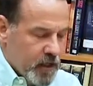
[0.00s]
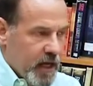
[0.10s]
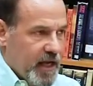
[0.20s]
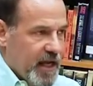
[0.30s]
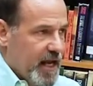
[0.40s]

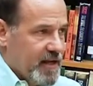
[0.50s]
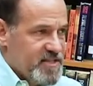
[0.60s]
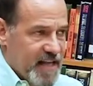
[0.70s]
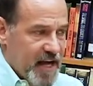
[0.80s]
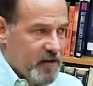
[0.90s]
Again, a
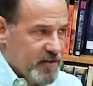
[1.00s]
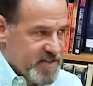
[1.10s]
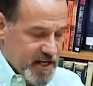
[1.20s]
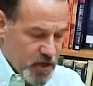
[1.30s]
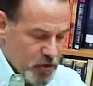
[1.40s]
standard, as I
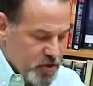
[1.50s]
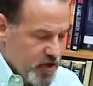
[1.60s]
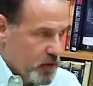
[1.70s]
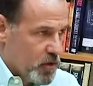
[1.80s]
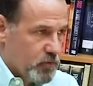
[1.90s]
told you, they
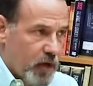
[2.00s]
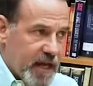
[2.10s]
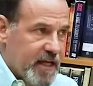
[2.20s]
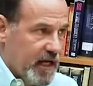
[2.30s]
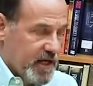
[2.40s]
want to
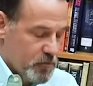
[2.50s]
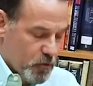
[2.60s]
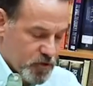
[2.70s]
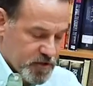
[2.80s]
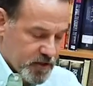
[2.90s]
regulate
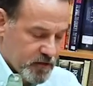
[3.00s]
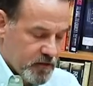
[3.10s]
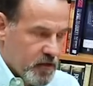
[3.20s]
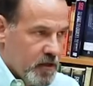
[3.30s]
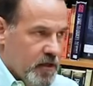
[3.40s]
abortion.
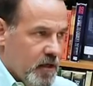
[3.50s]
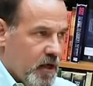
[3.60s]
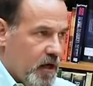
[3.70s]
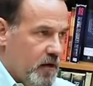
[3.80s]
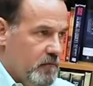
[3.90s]

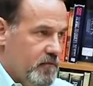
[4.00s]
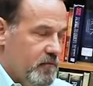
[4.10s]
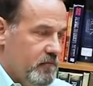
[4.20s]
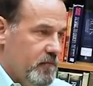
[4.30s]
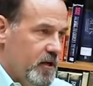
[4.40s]

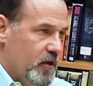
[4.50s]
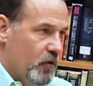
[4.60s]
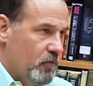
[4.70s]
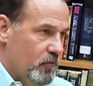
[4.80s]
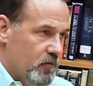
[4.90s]

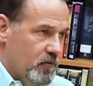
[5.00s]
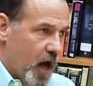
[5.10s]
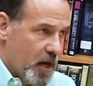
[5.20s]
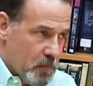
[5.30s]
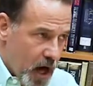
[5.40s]

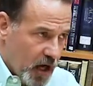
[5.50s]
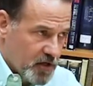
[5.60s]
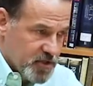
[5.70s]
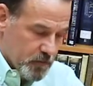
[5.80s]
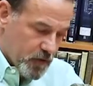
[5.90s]
Not
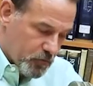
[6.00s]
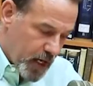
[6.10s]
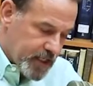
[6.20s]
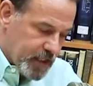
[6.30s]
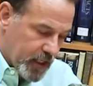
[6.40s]
abolish it, but
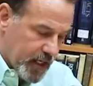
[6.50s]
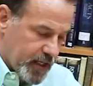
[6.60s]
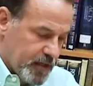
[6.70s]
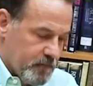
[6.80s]
regulate it.